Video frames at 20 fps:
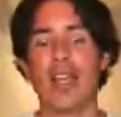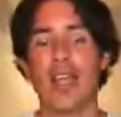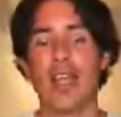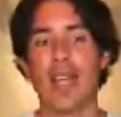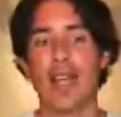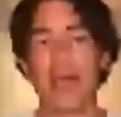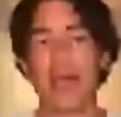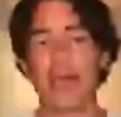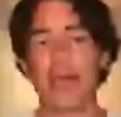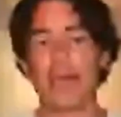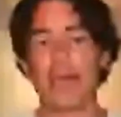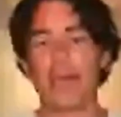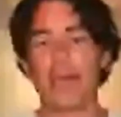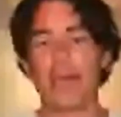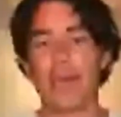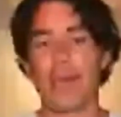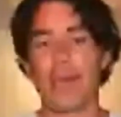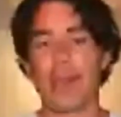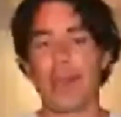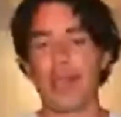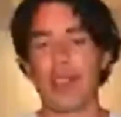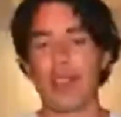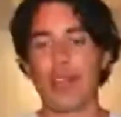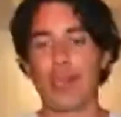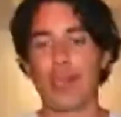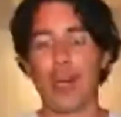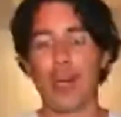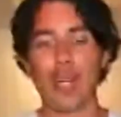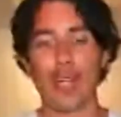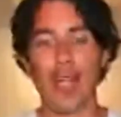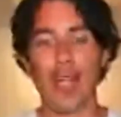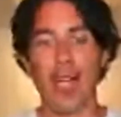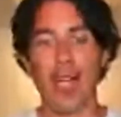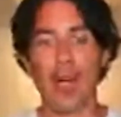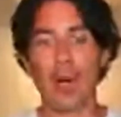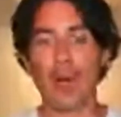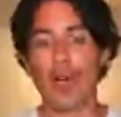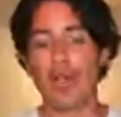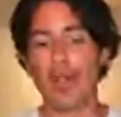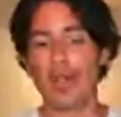um, right
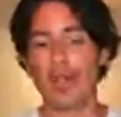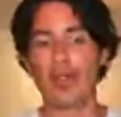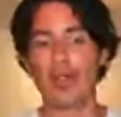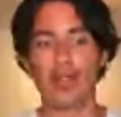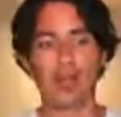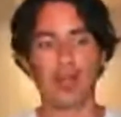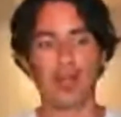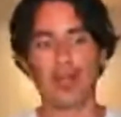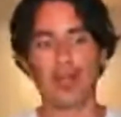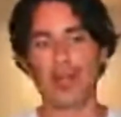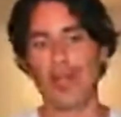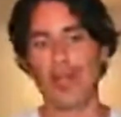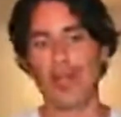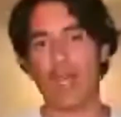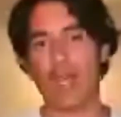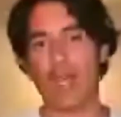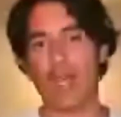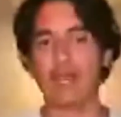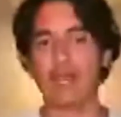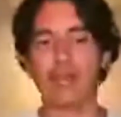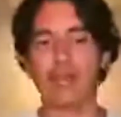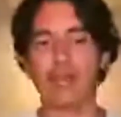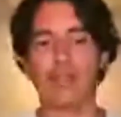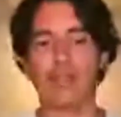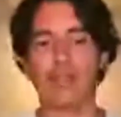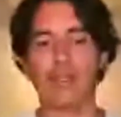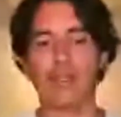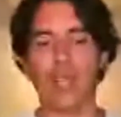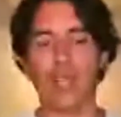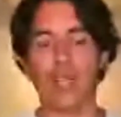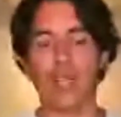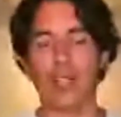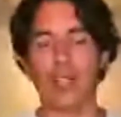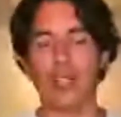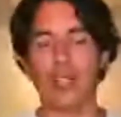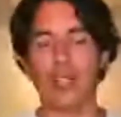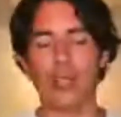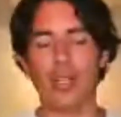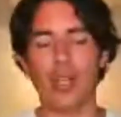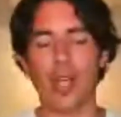now and hadn't uh,
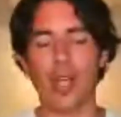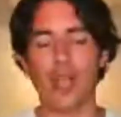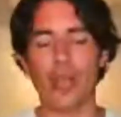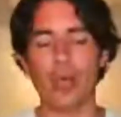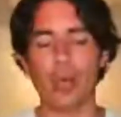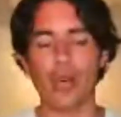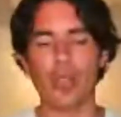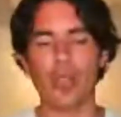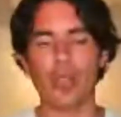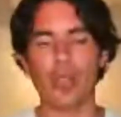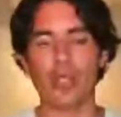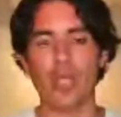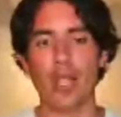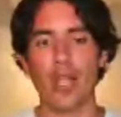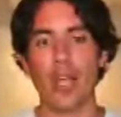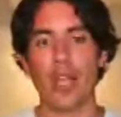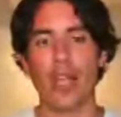do the other ones,